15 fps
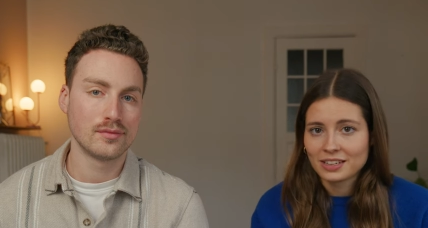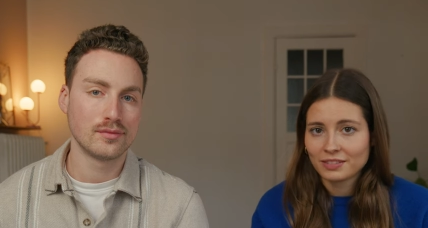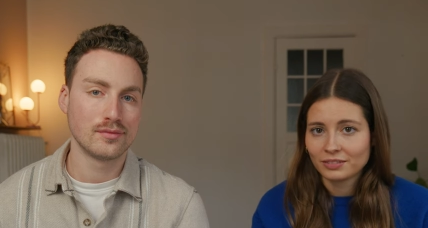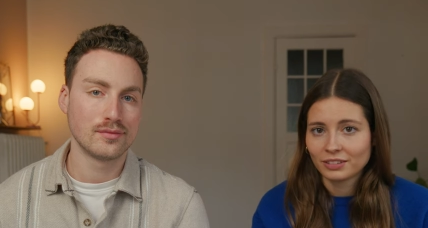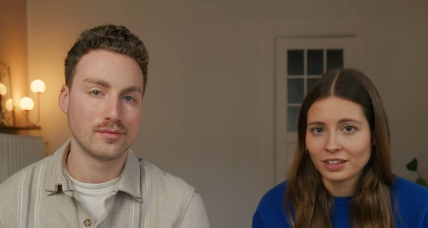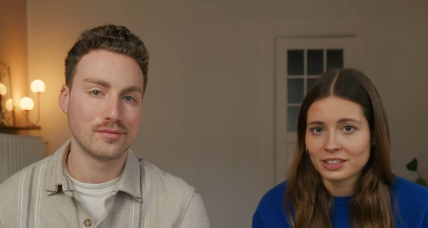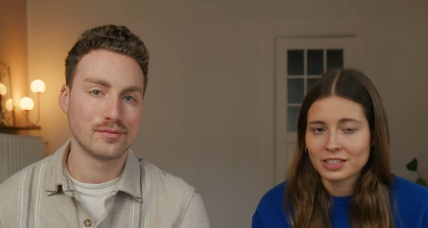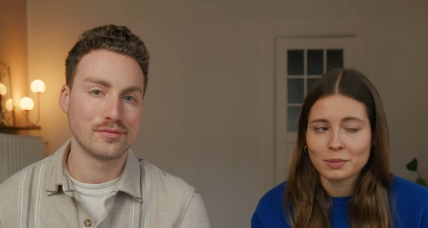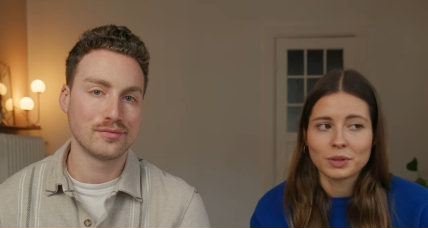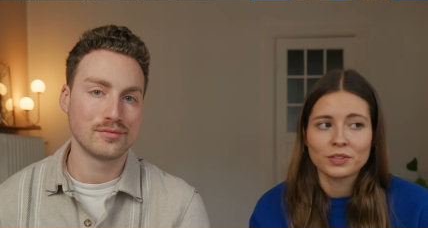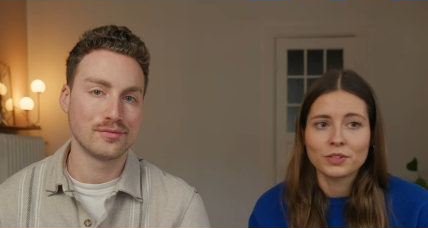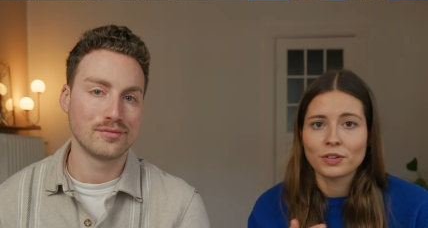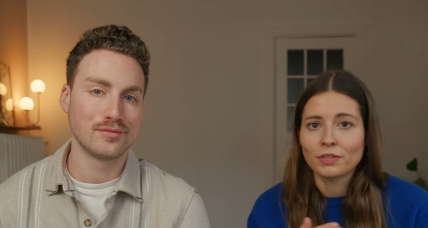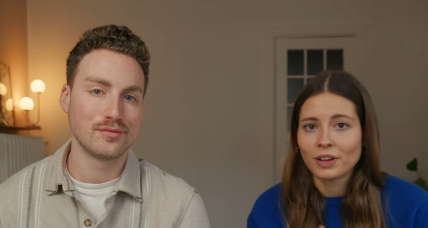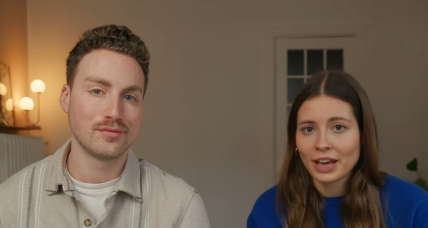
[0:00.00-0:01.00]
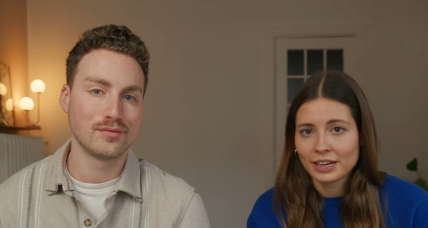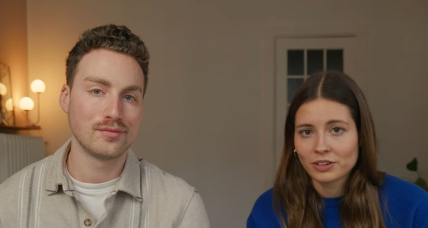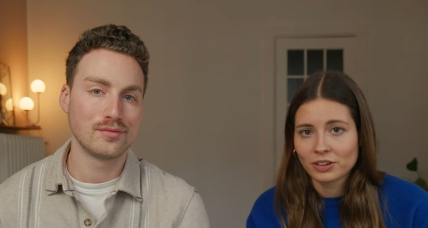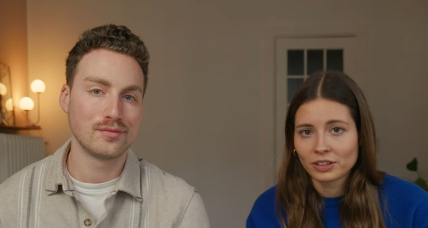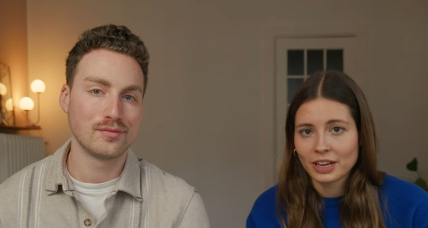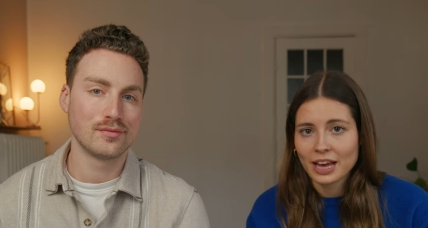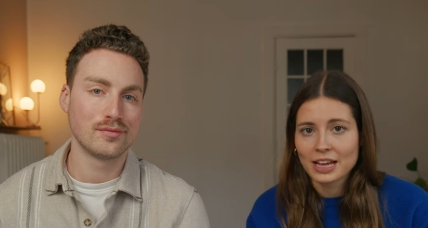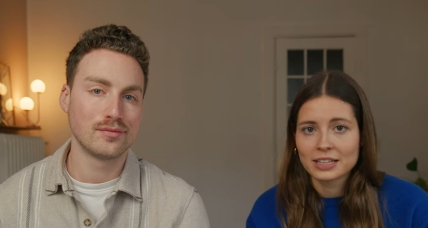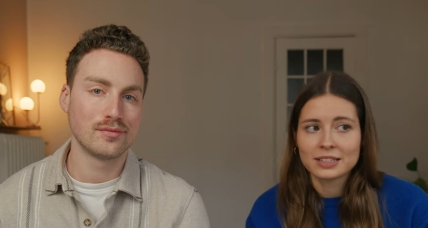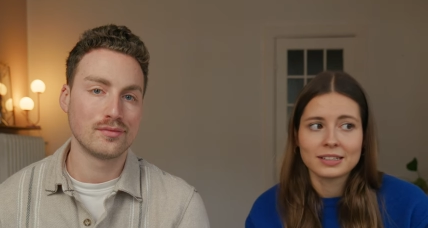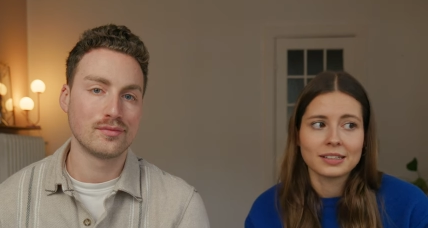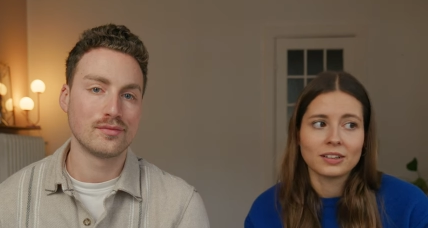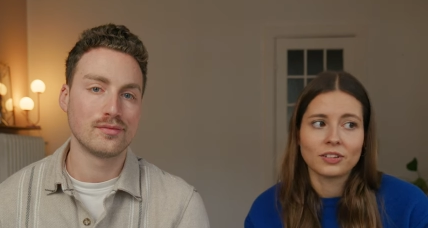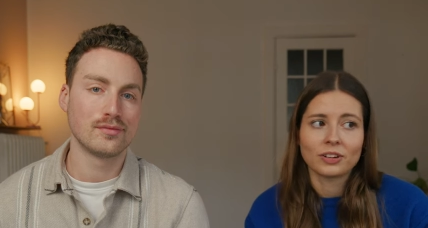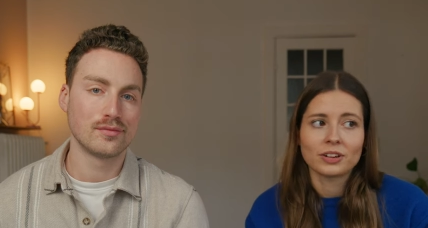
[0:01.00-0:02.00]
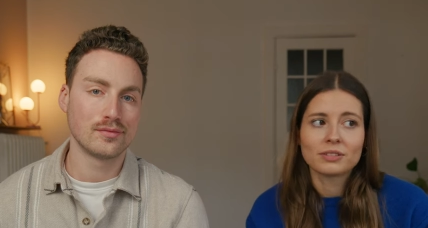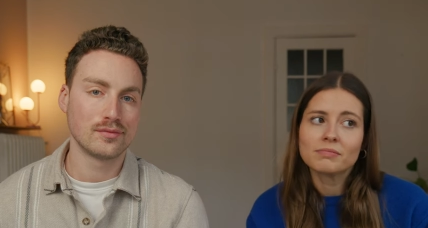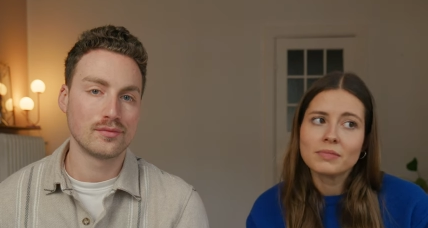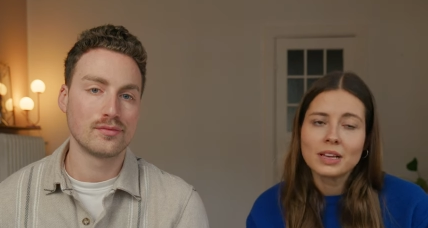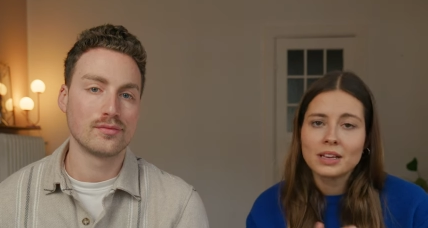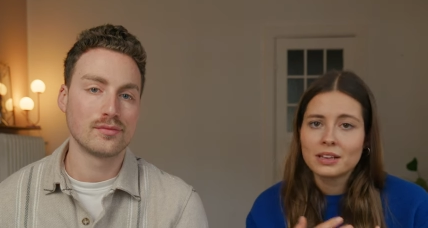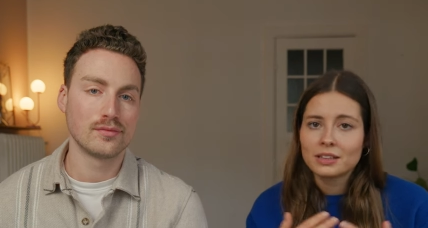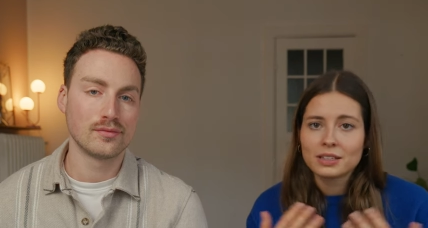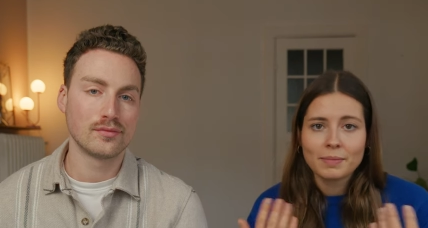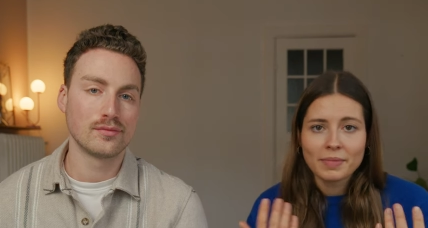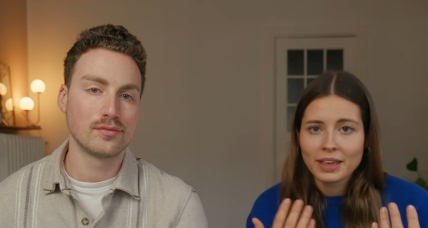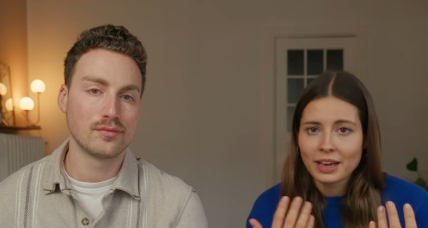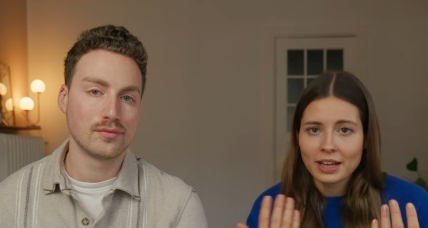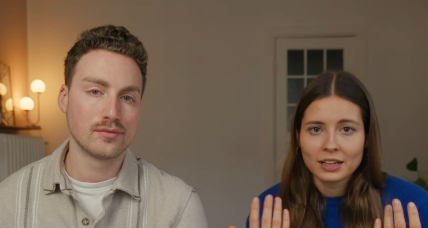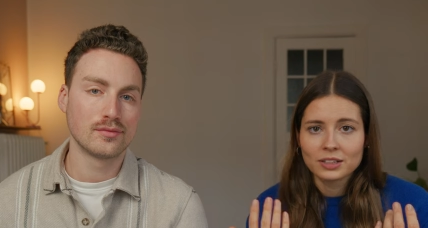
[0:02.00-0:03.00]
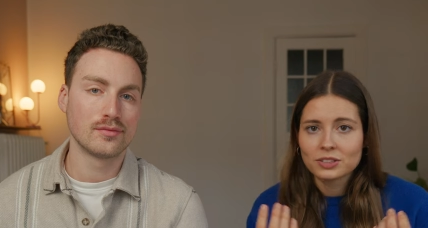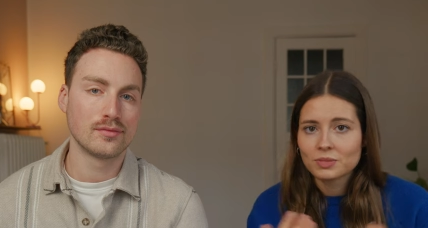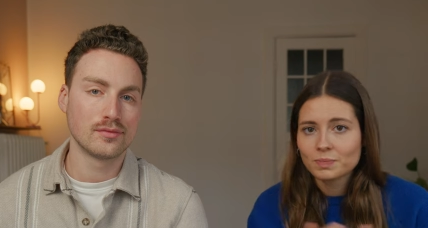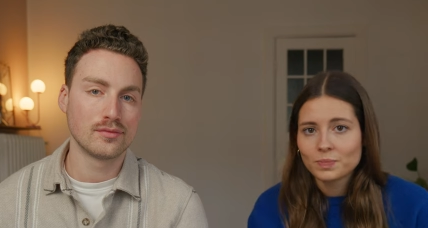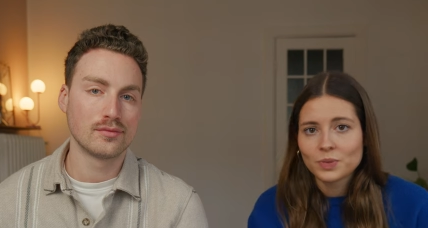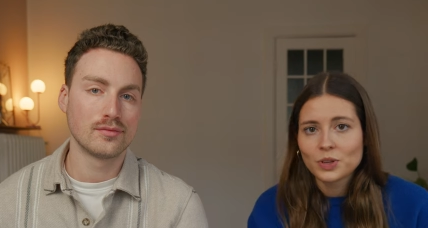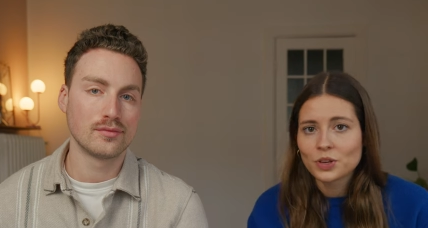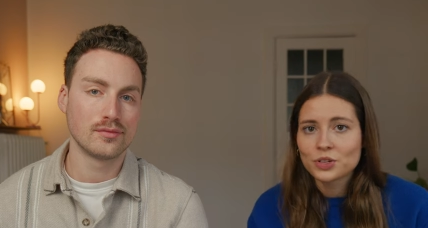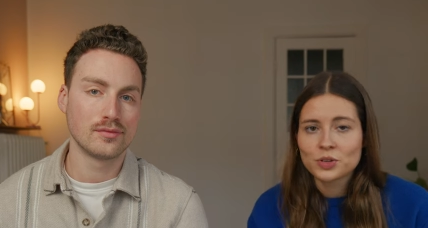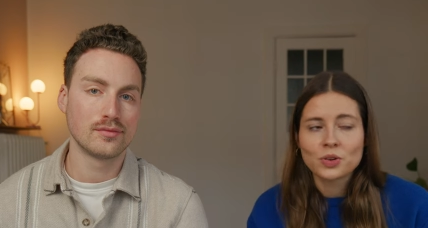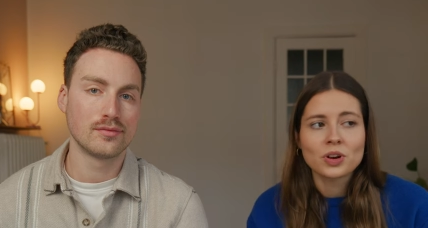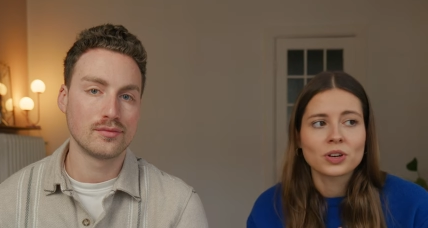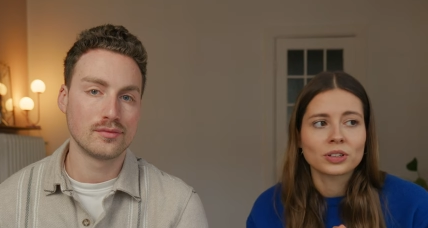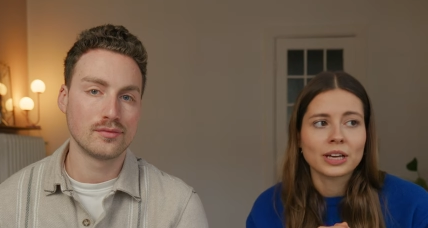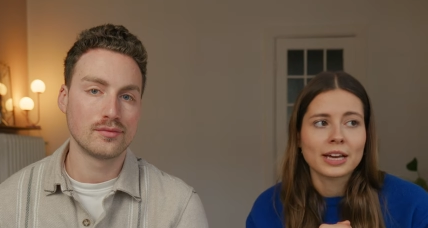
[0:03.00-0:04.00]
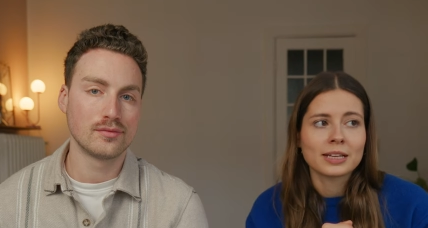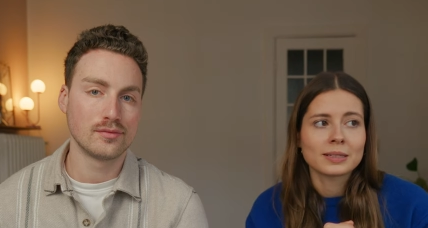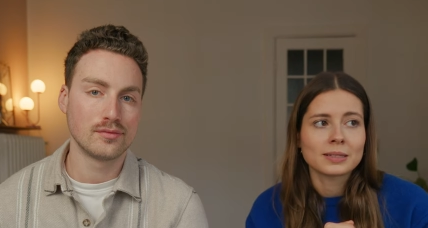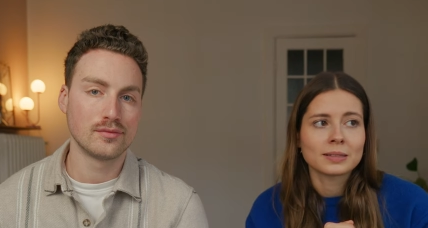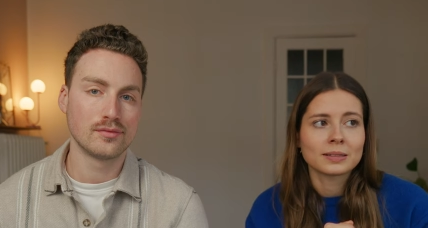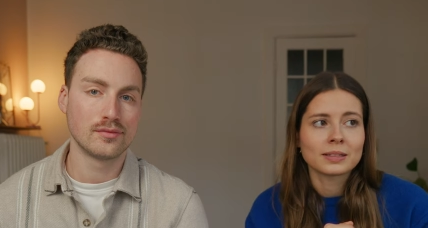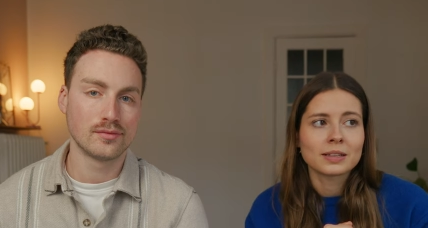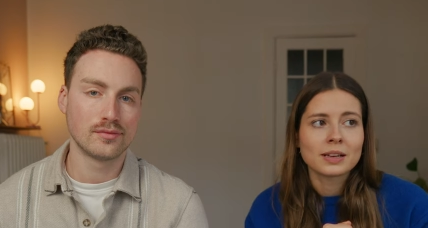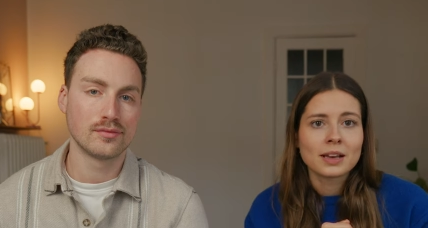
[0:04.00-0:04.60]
Speaker 1: For example, if your flight got cancelled or something else, your tour got cancelled.